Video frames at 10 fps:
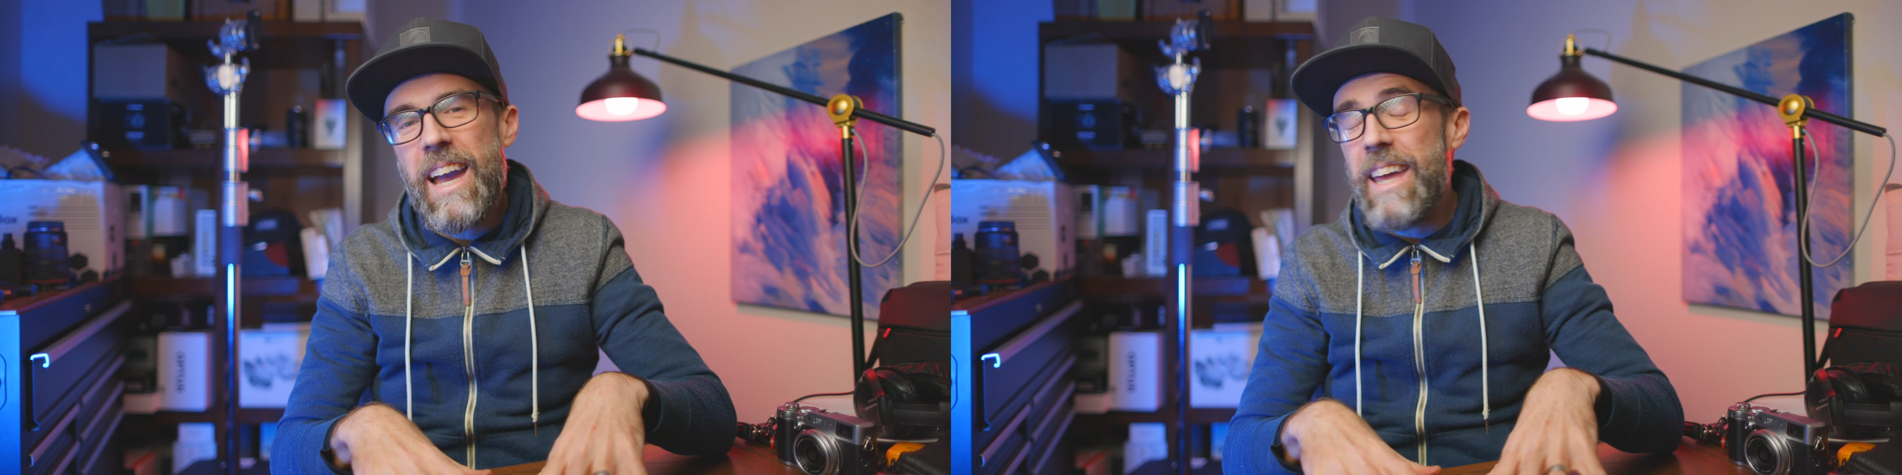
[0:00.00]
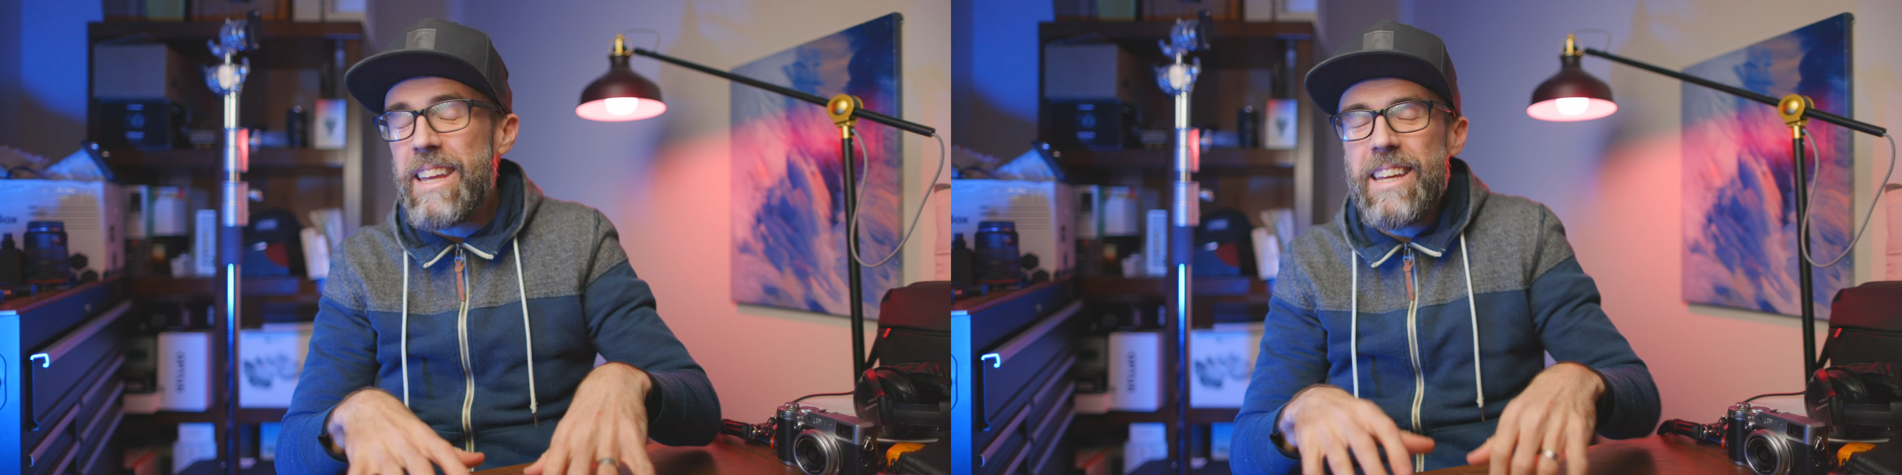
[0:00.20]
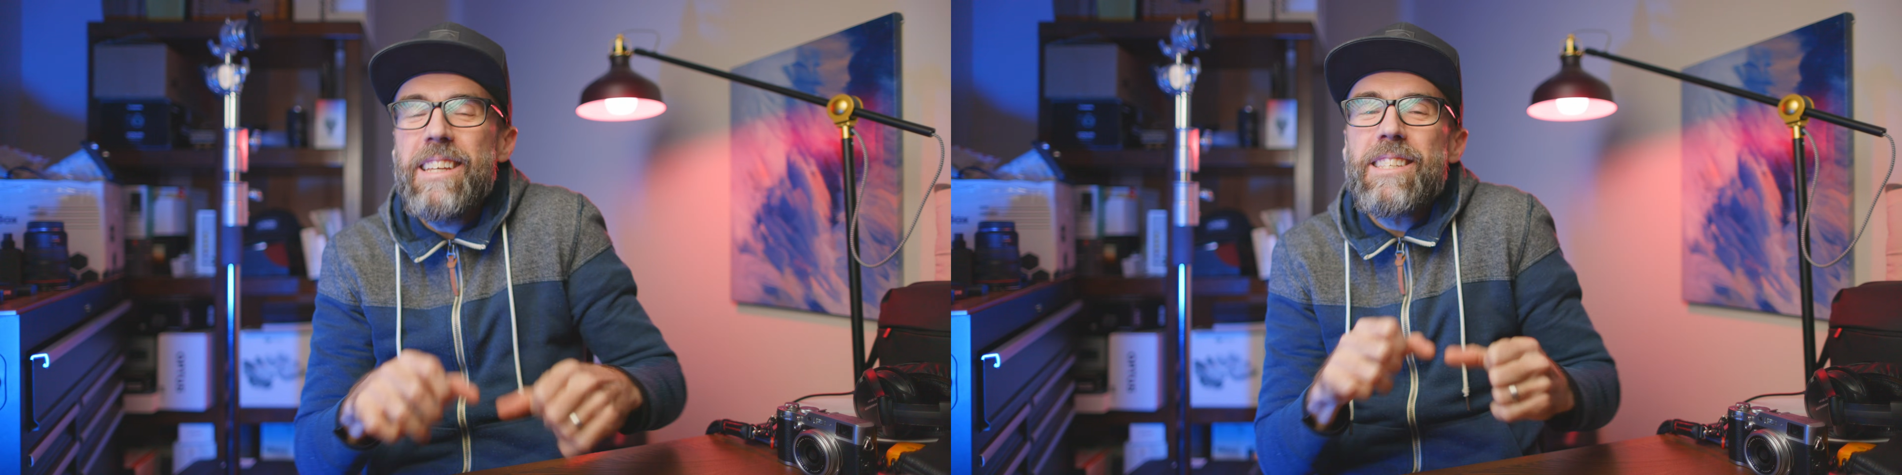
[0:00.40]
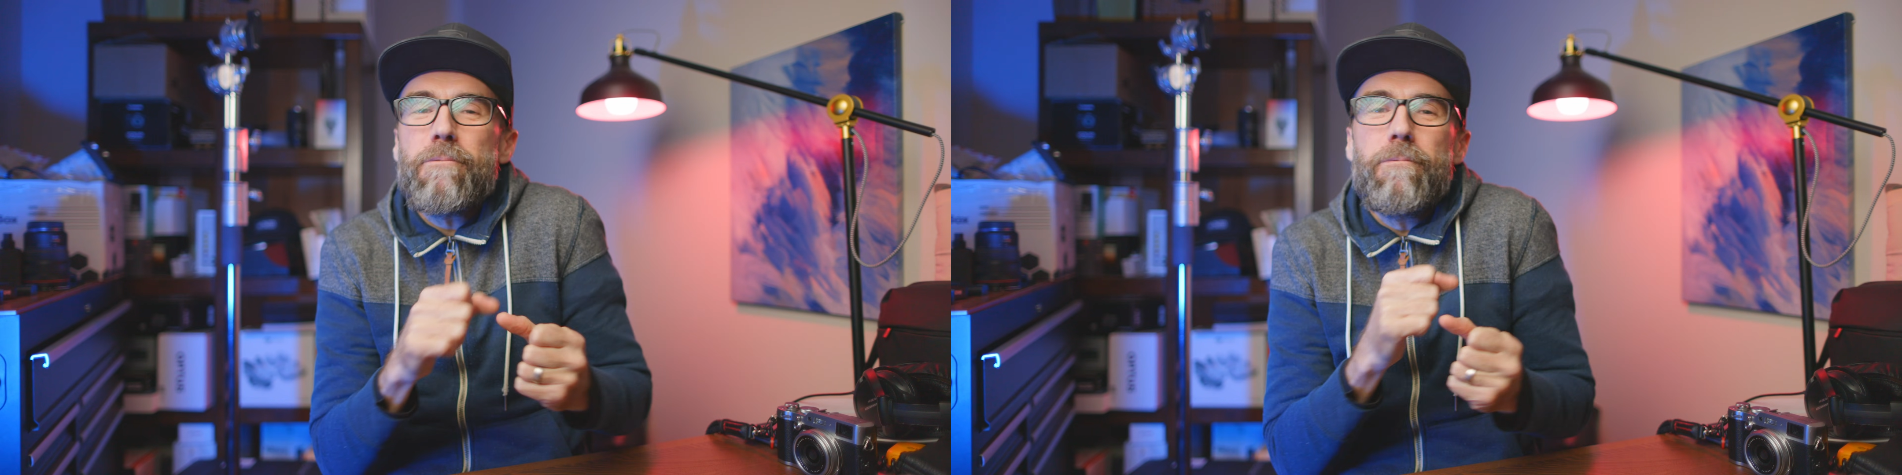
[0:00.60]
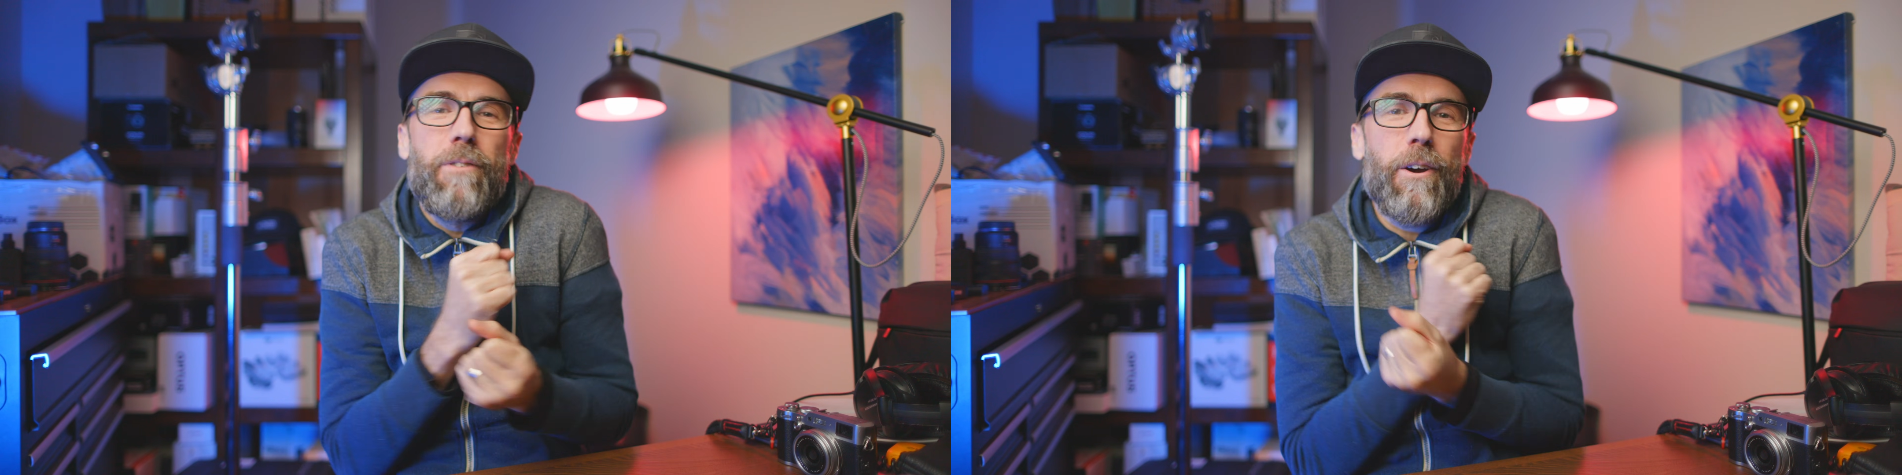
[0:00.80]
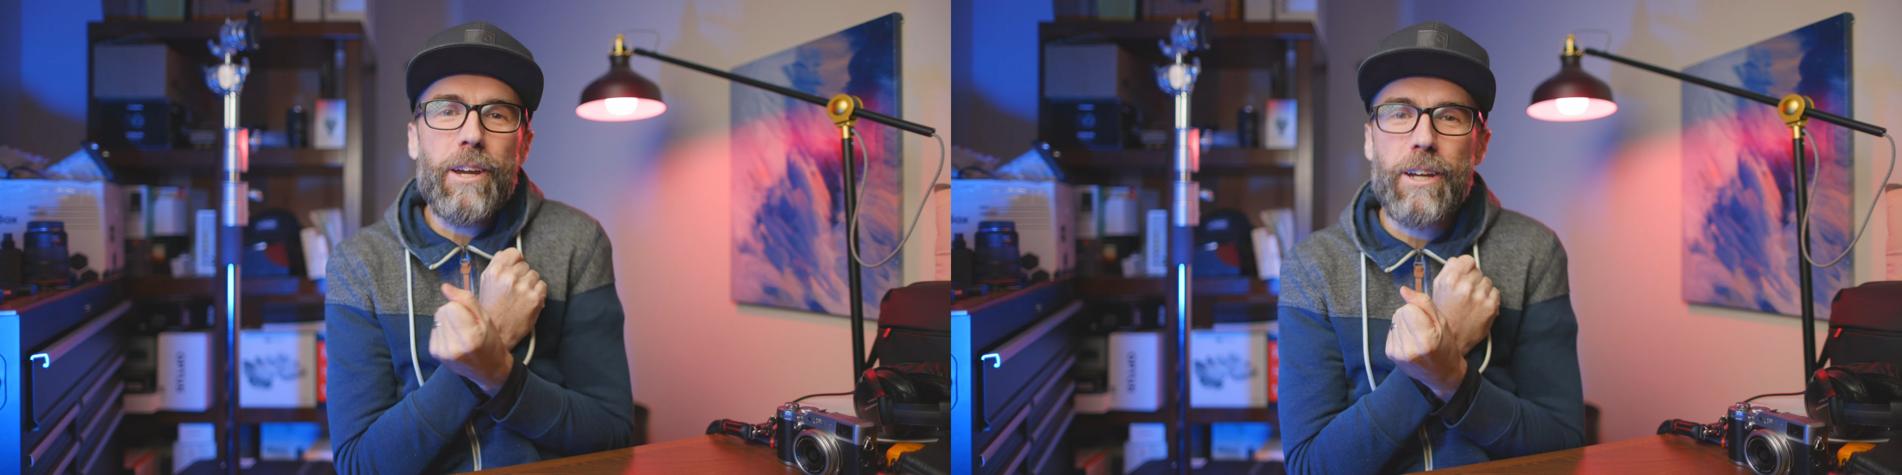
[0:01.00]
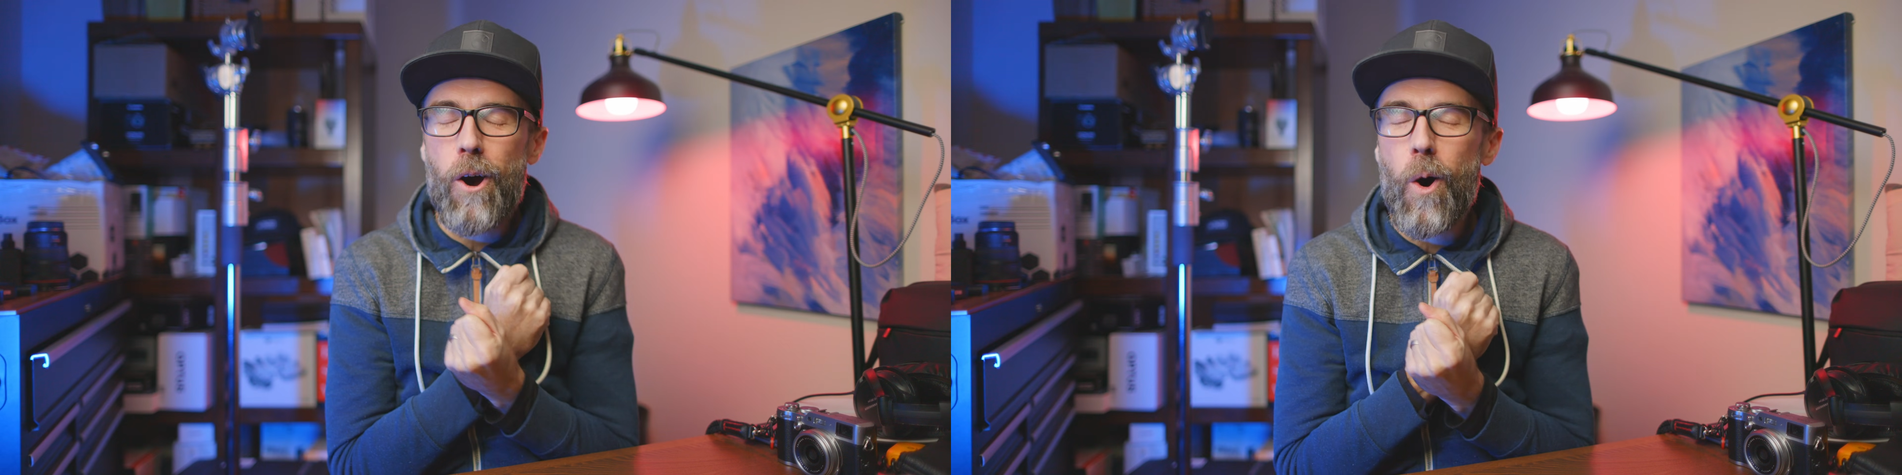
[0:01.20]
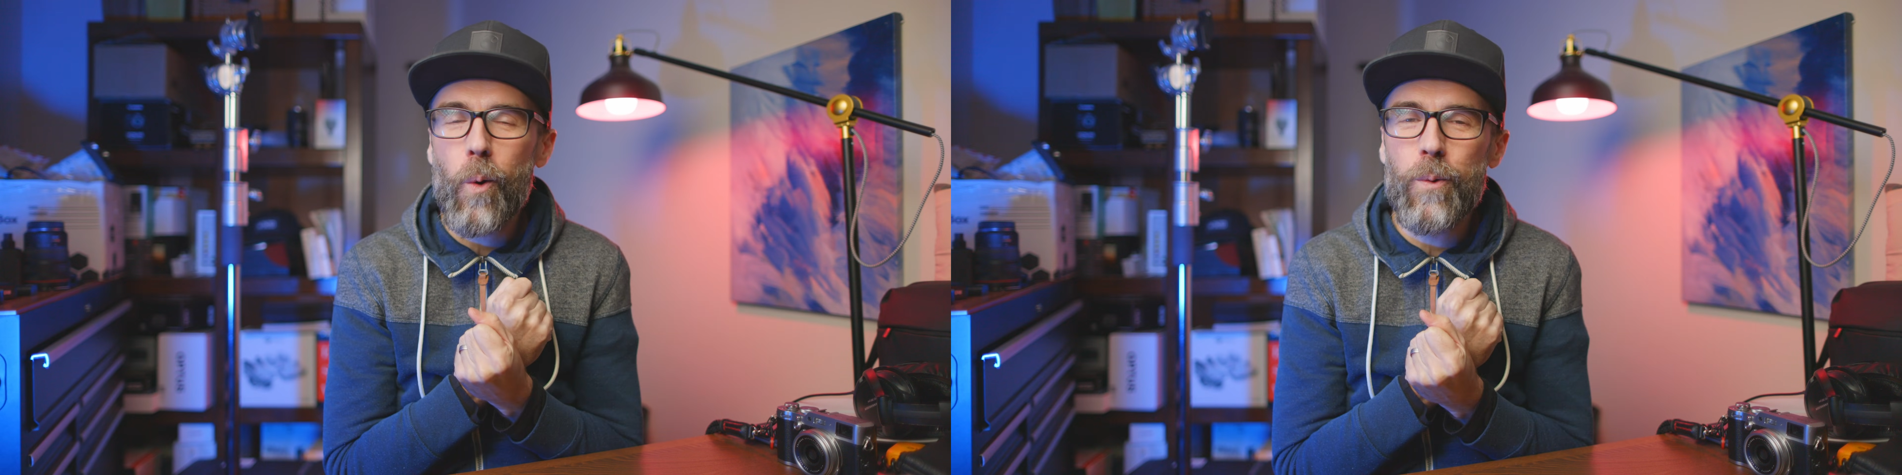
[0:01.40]
and it is a very
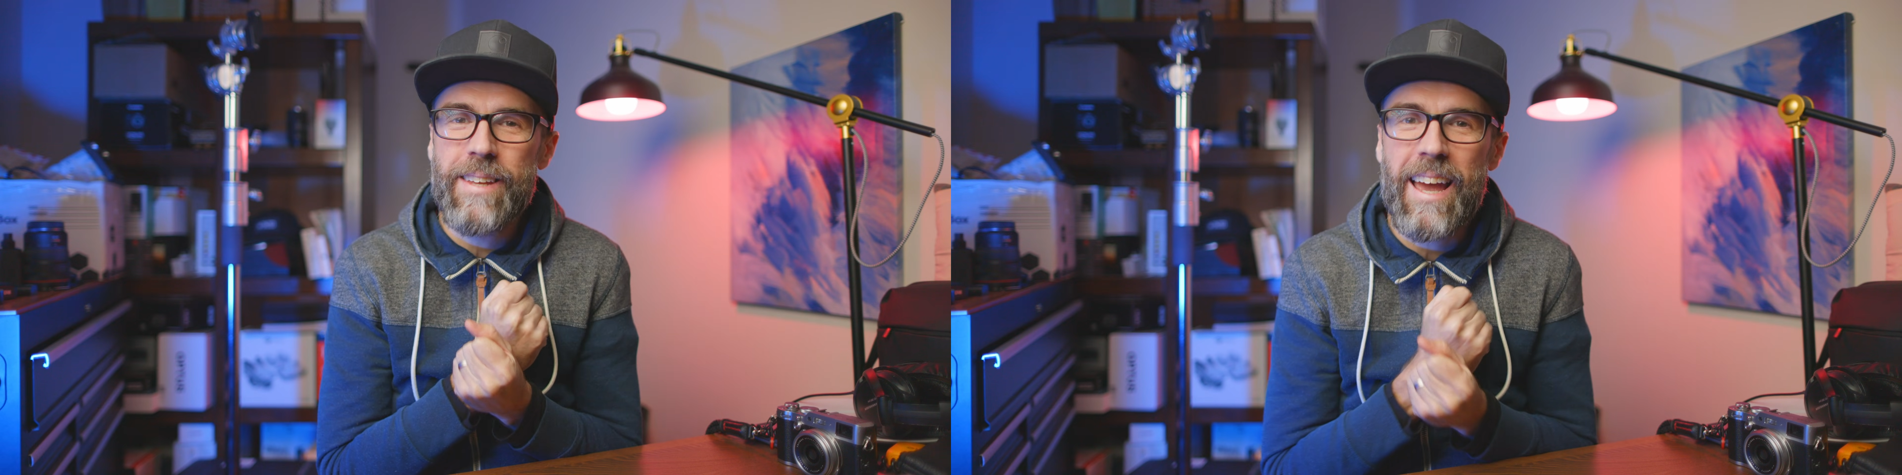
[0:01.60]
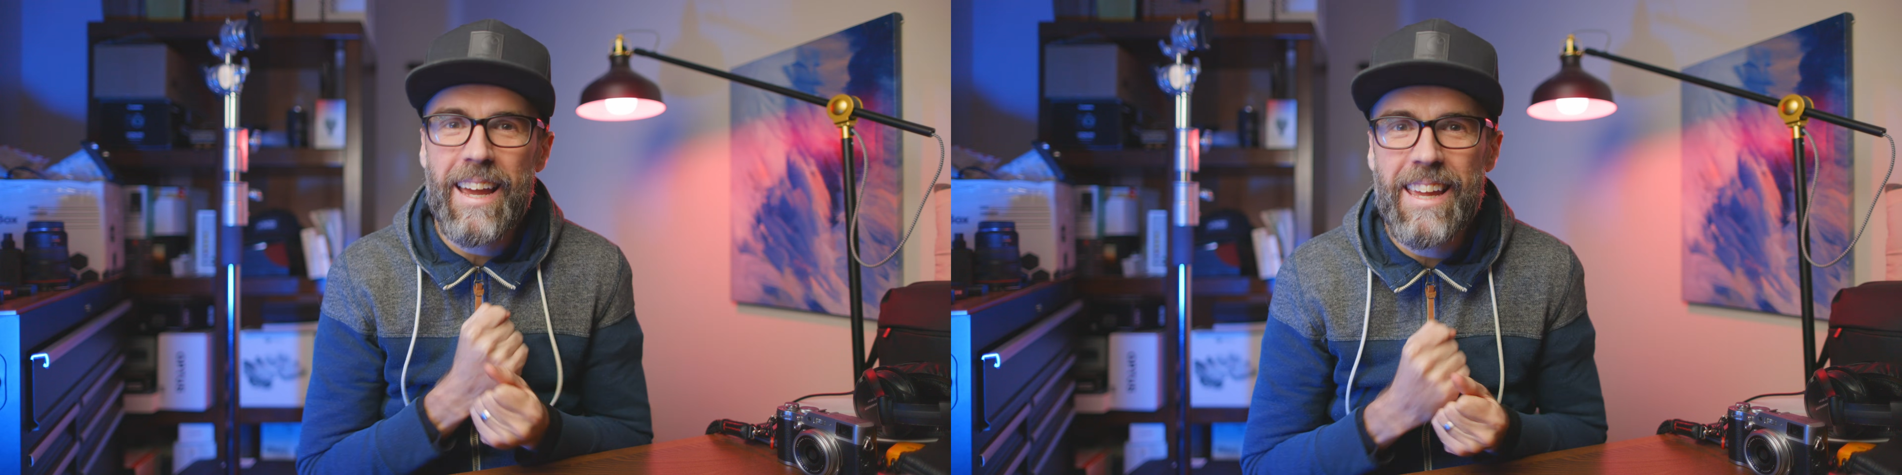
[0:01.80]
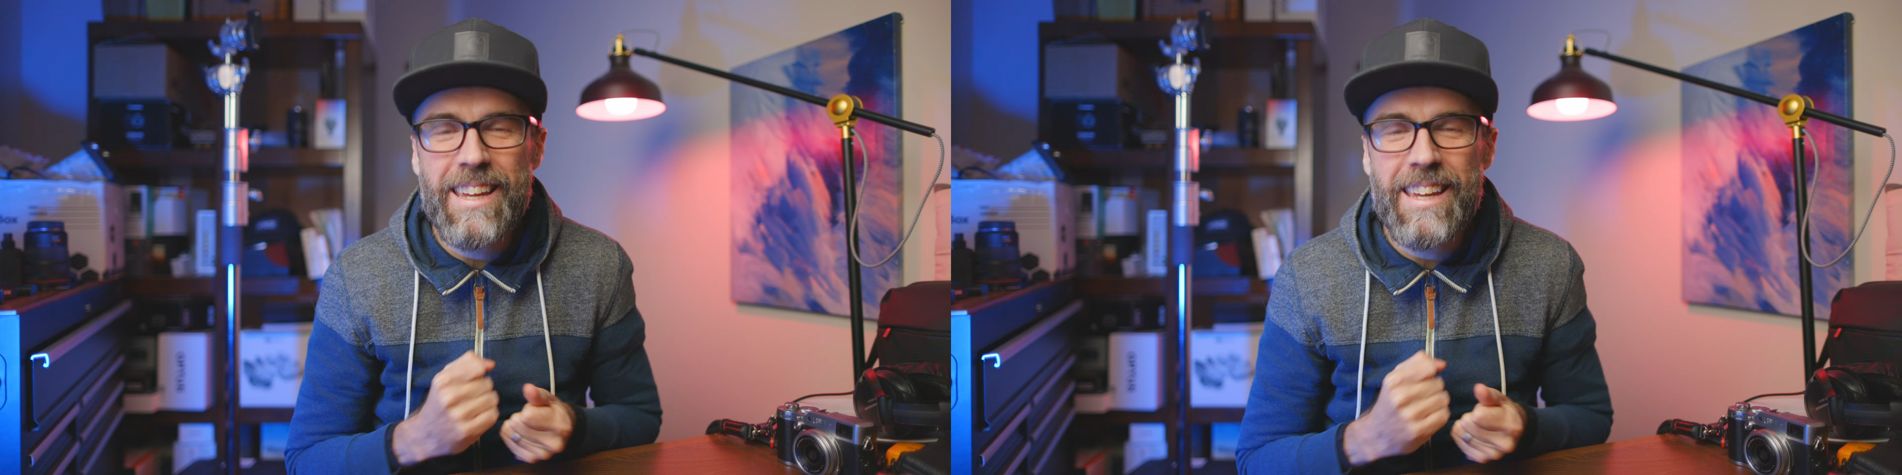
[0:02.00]
cold day